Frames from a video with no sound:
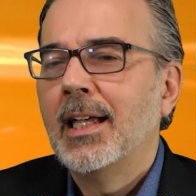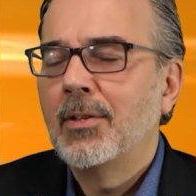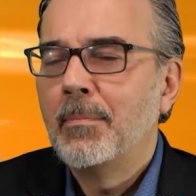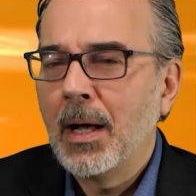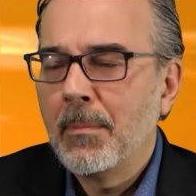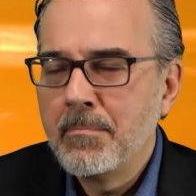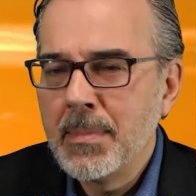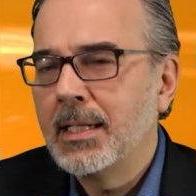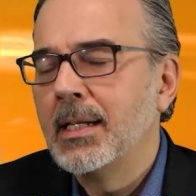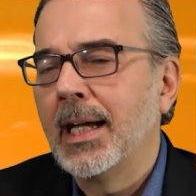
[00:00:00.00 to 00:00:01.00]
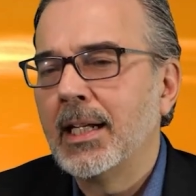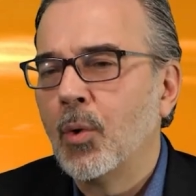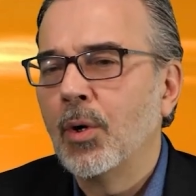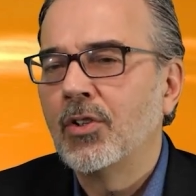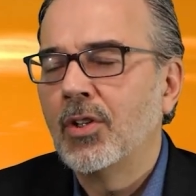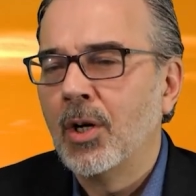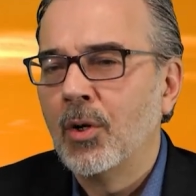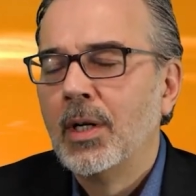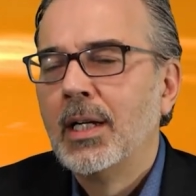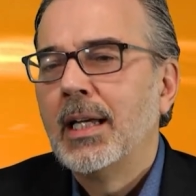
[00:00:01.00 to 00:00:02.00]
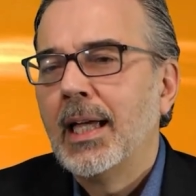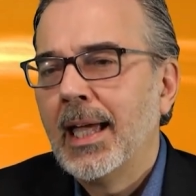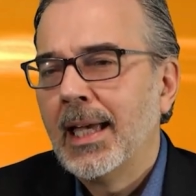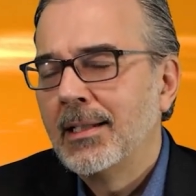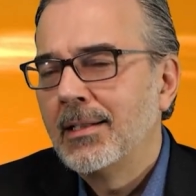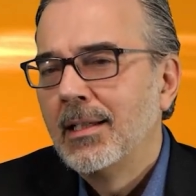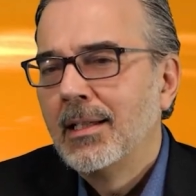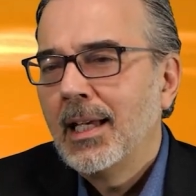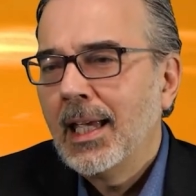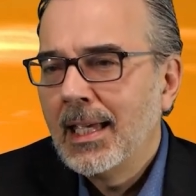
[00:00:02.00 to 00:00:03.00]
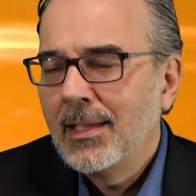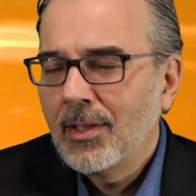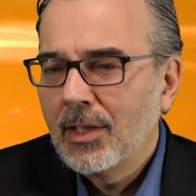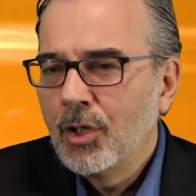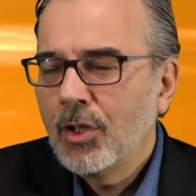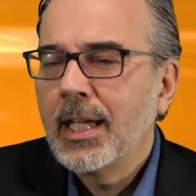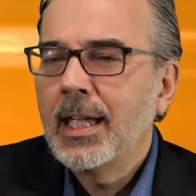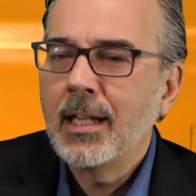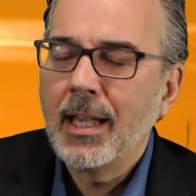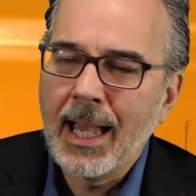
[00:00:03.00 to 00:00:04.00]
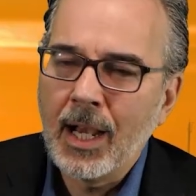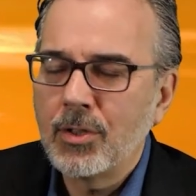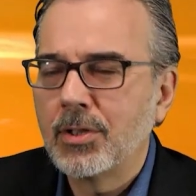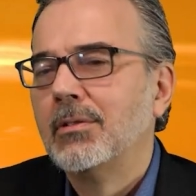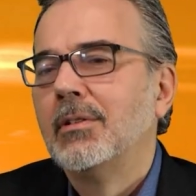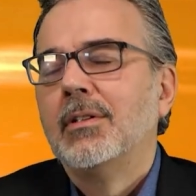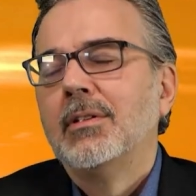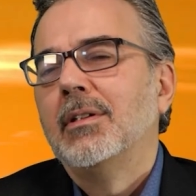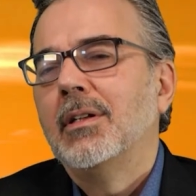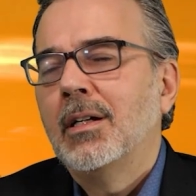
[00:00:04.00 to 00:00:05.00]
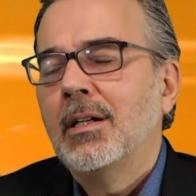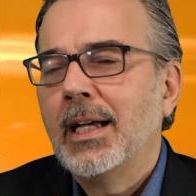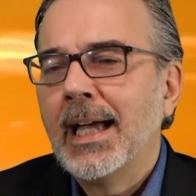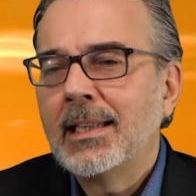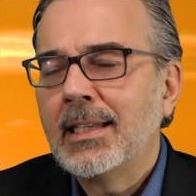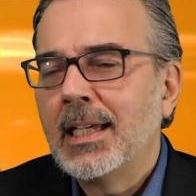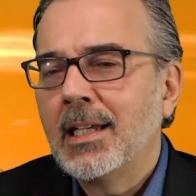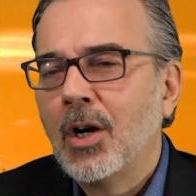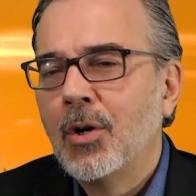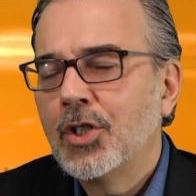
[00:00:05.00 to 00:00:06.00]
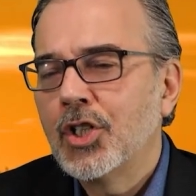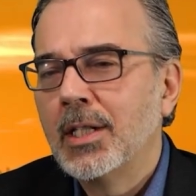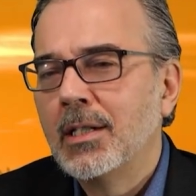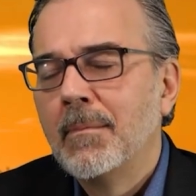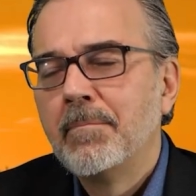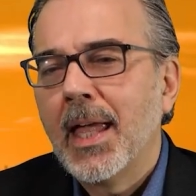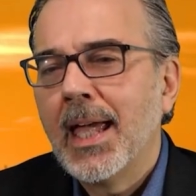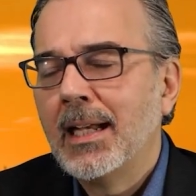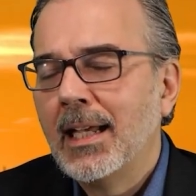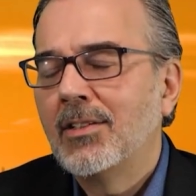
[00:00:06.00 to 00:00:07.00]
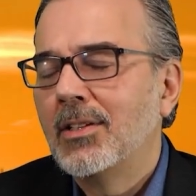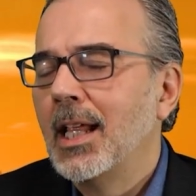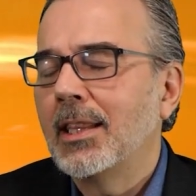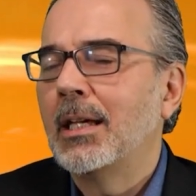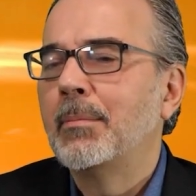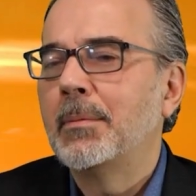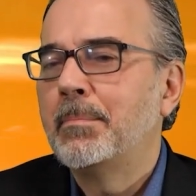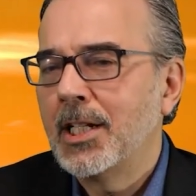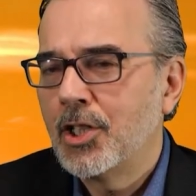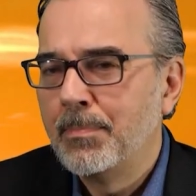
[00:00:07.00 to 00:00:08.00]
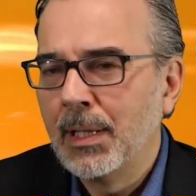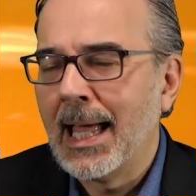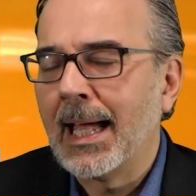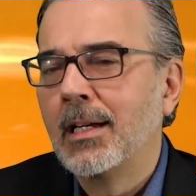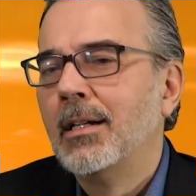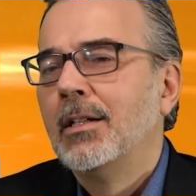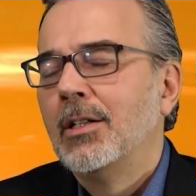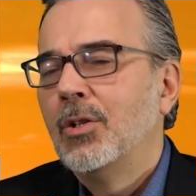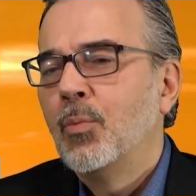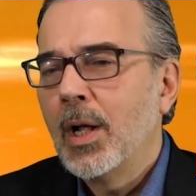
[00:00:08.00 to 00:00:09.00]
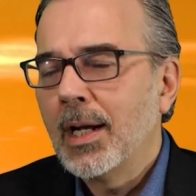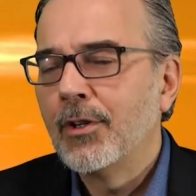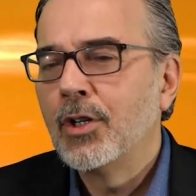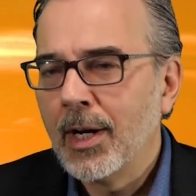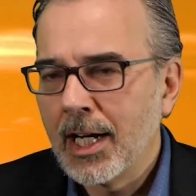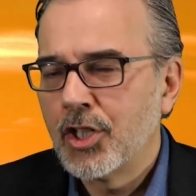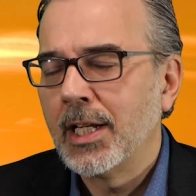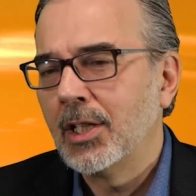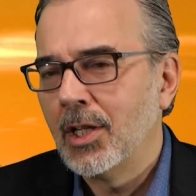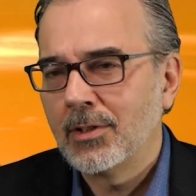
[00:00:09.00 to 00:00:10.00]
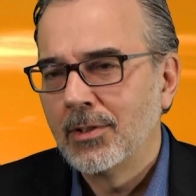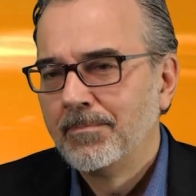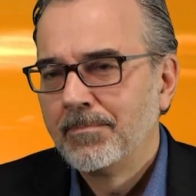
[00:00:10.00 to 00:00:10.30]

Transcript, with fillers: It's about midnight or so, and he's looking out uh, at the ocean, and it's nothing but pitch black, whatever direction he looked.